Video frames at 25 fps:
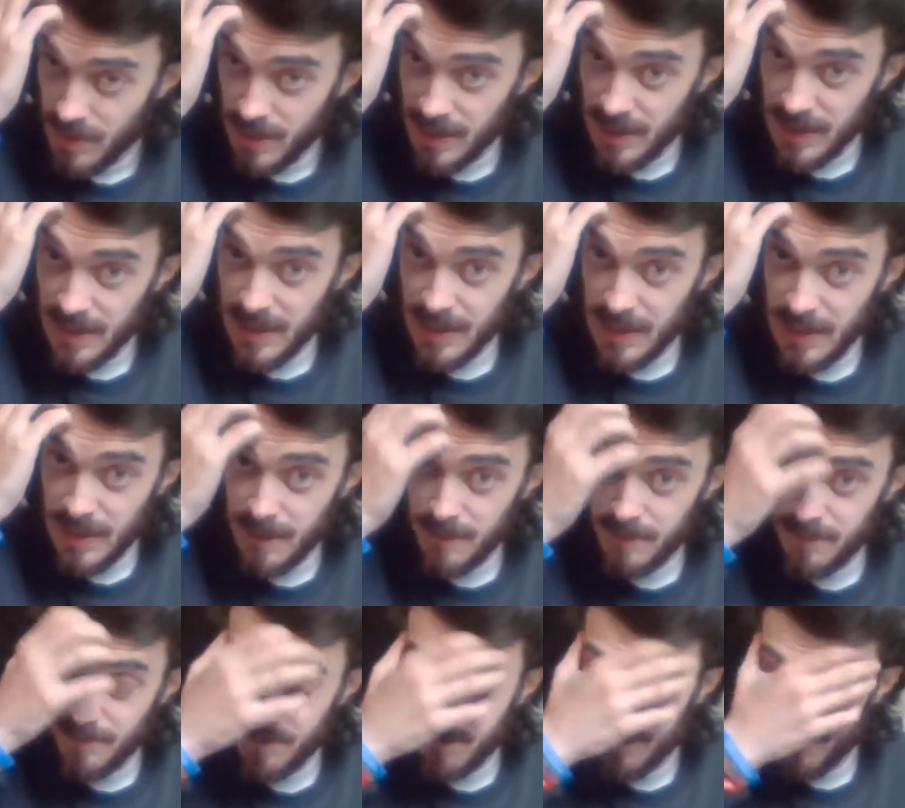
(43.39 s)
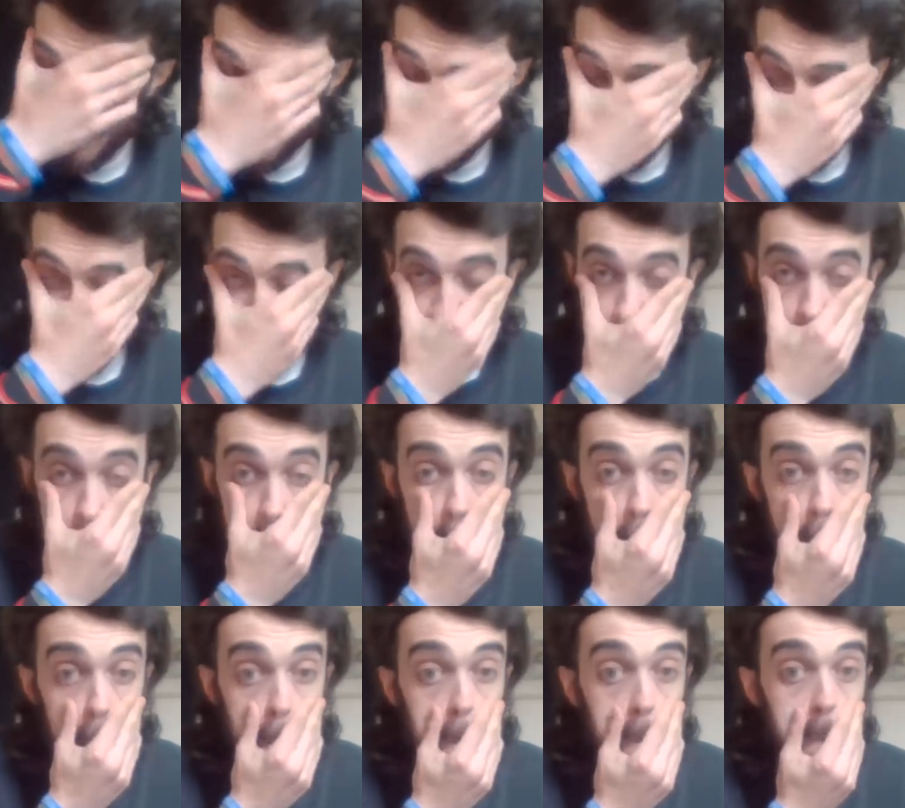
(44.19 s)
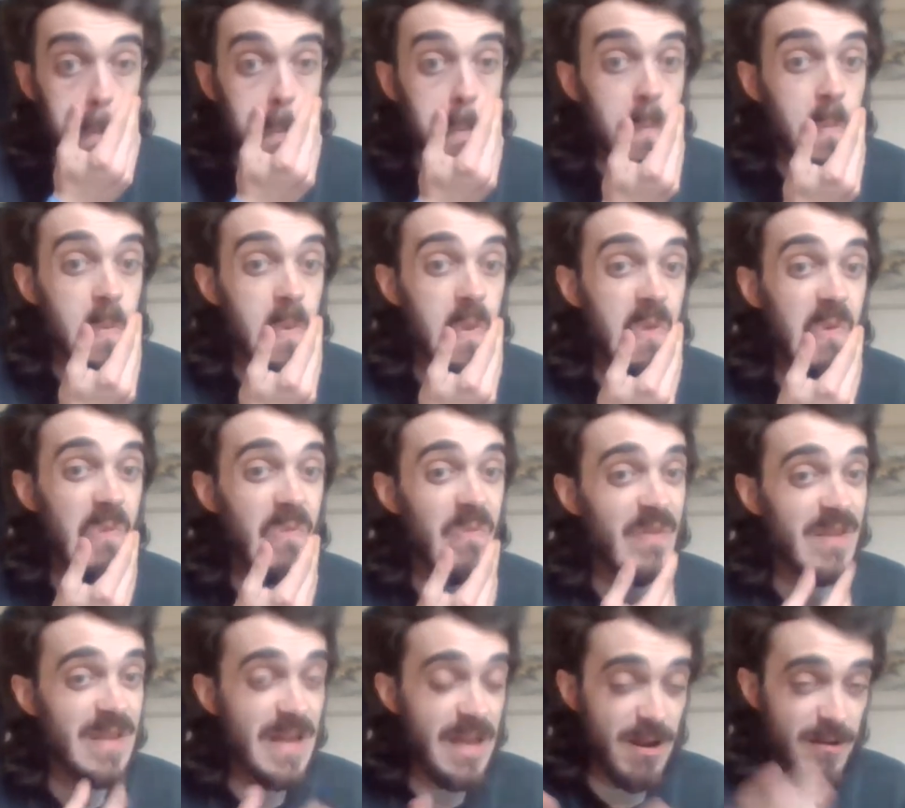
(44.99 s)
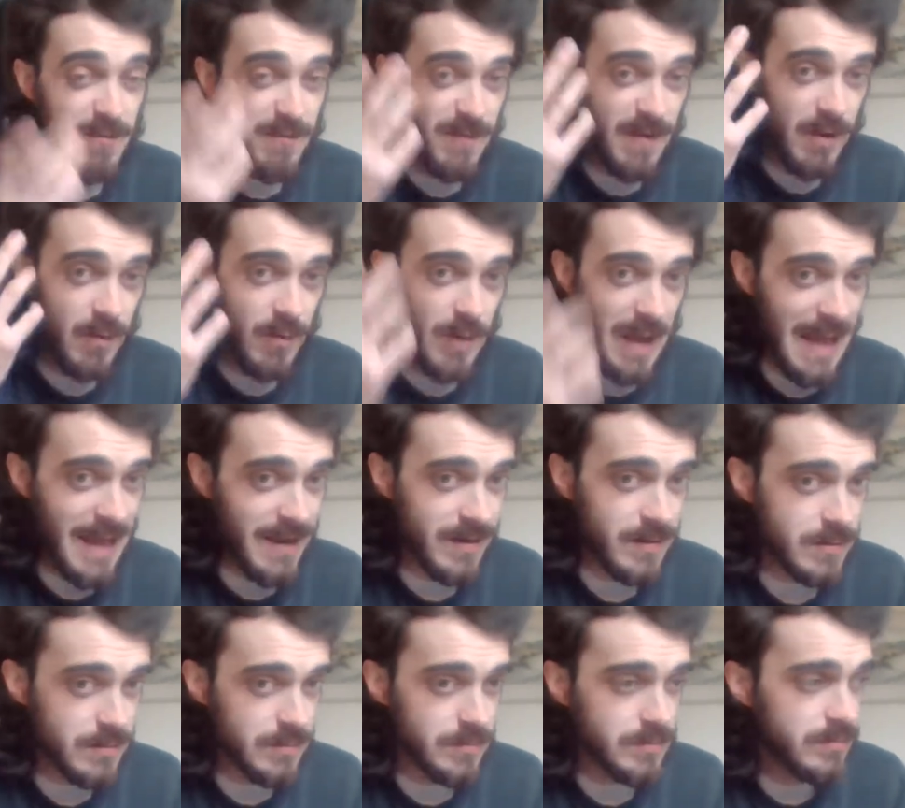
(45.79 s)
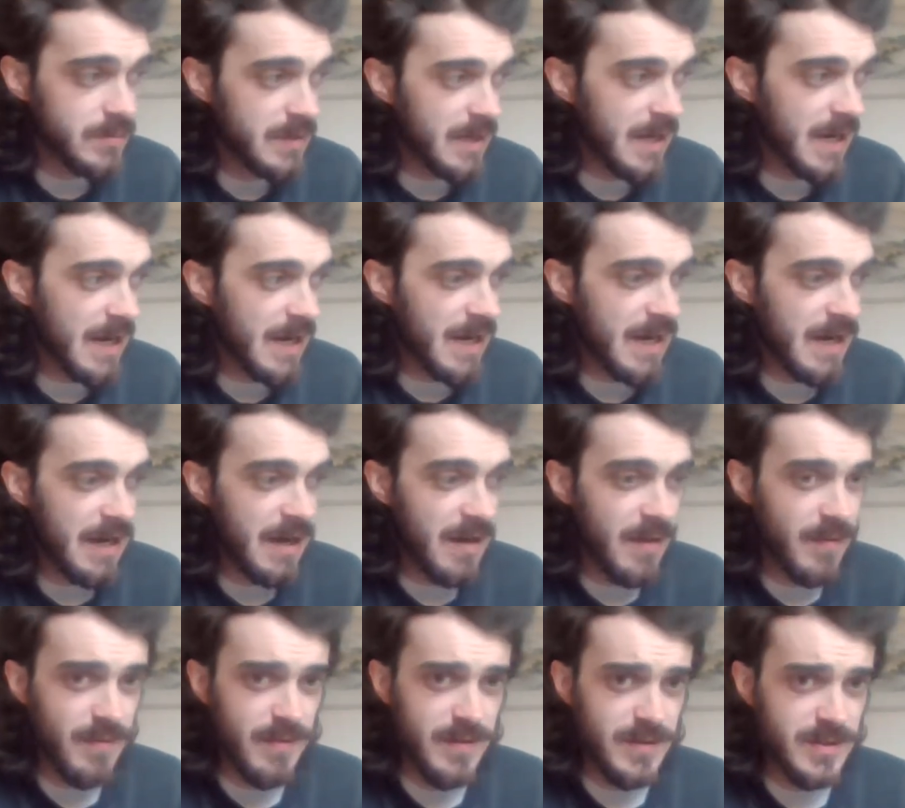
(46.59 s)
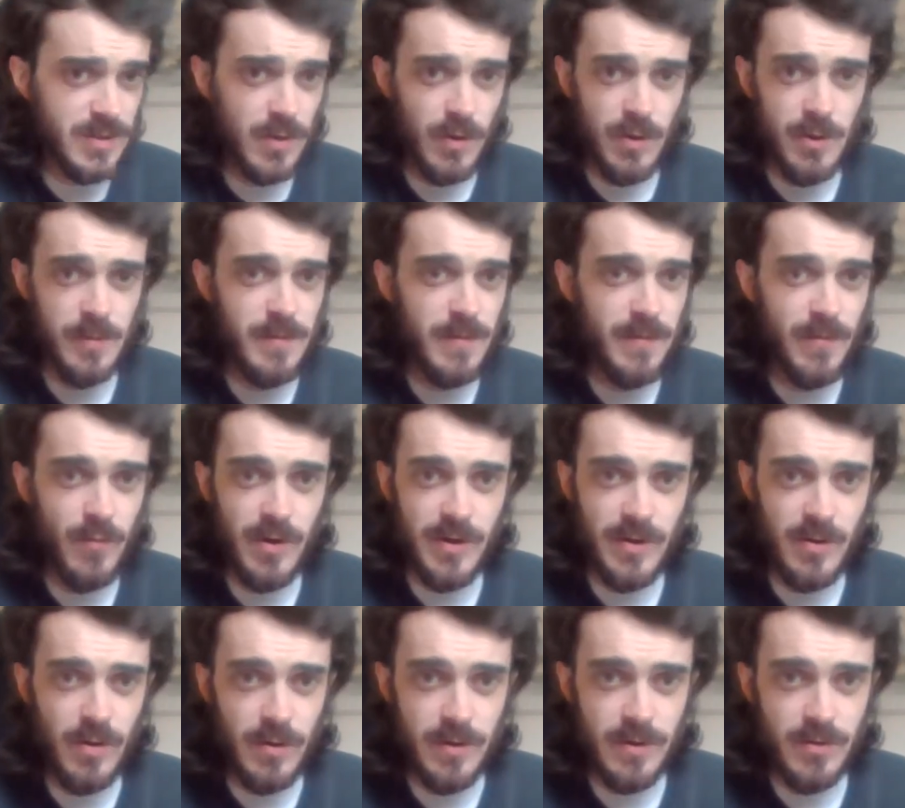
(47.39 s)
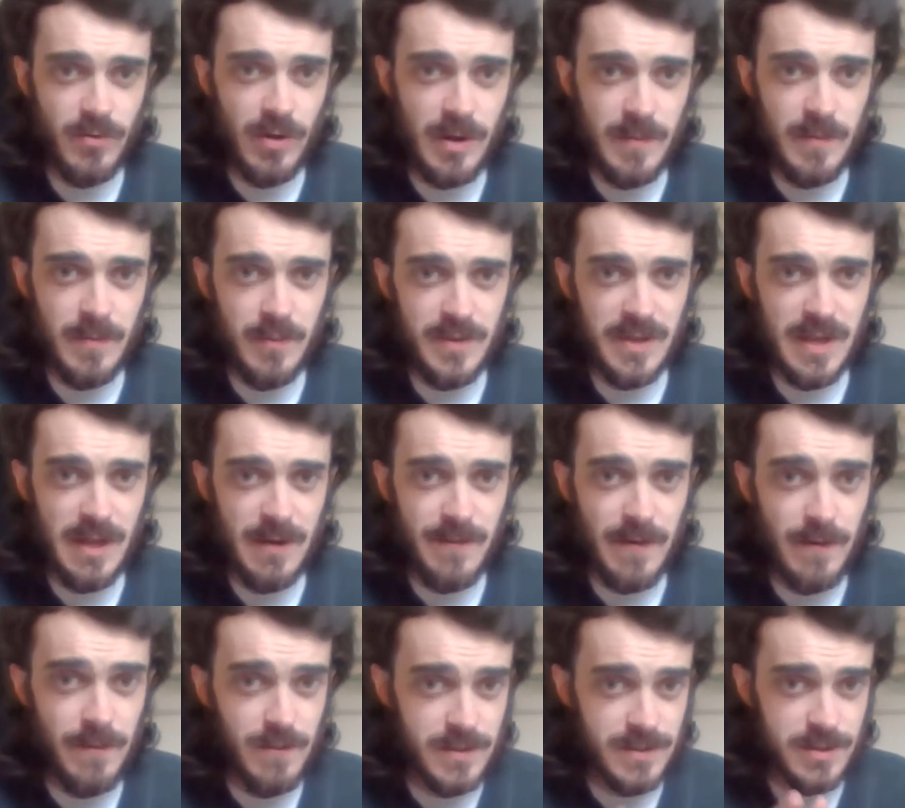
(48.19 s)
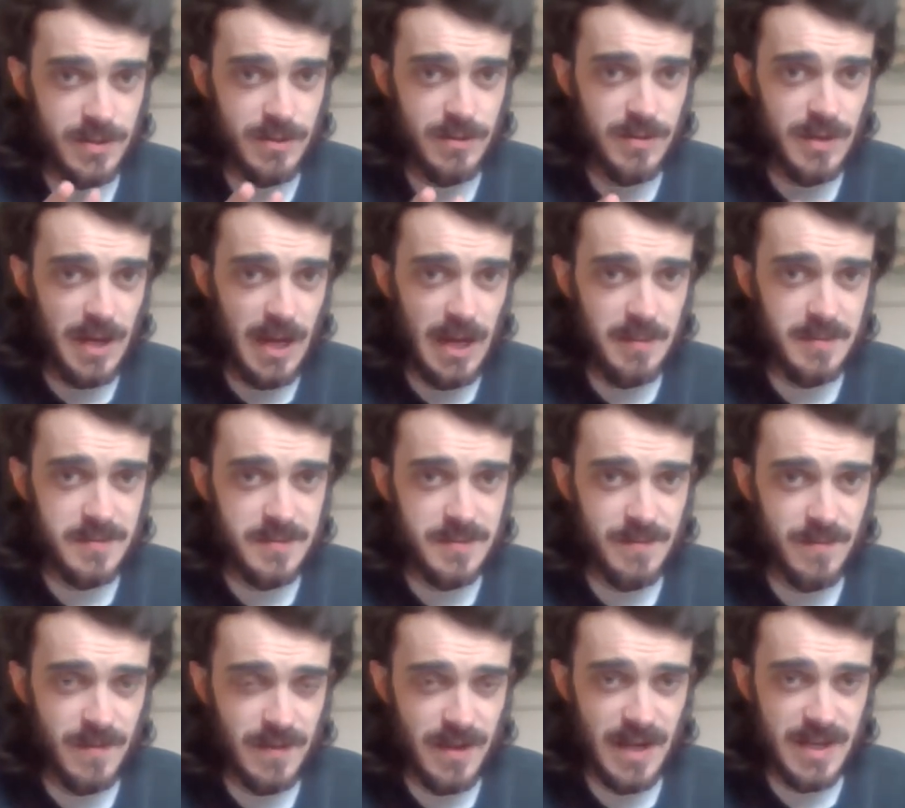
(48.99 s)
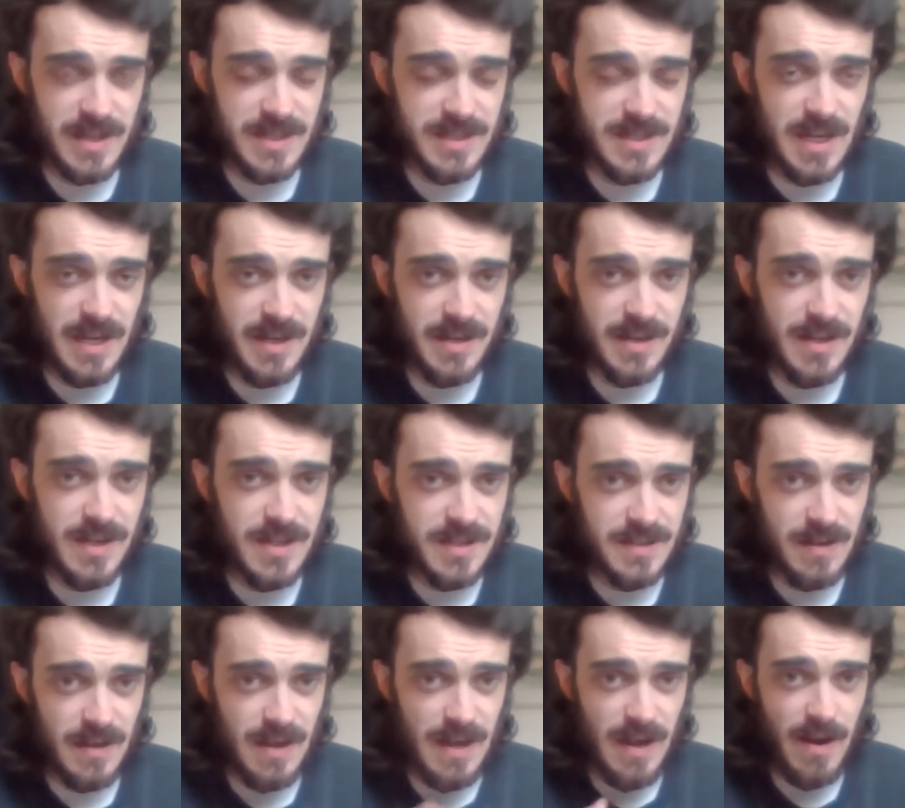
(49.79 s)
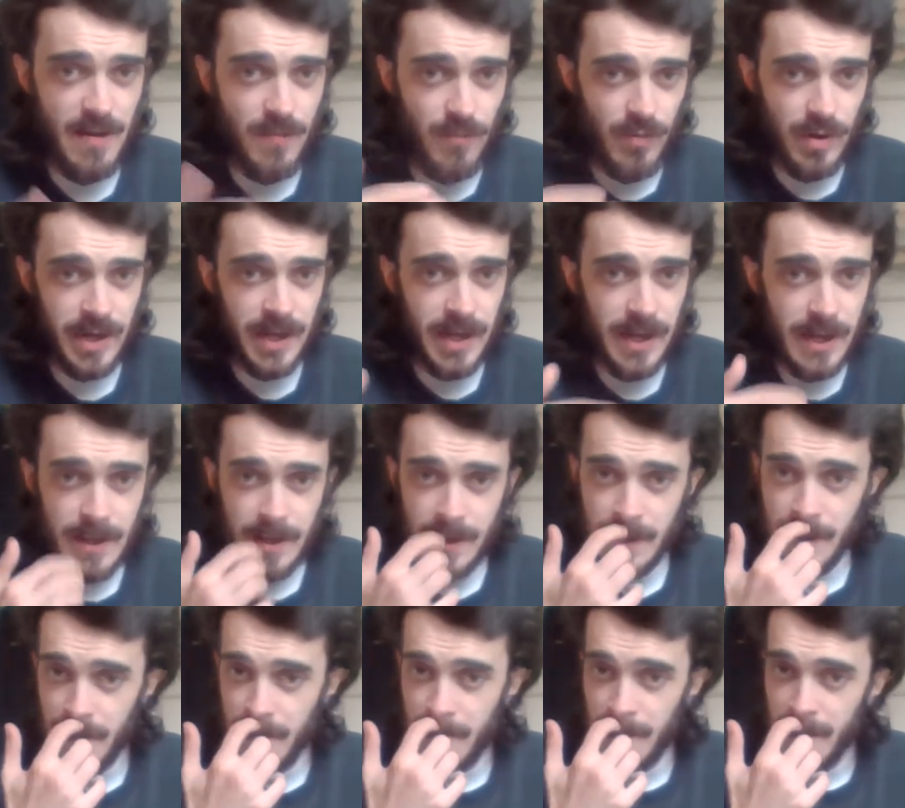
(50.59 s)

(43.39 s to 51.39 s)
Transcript: The NFL angle. The Tottenham have already got an agreement with the NFL for 2 games for the next 10 years, every year.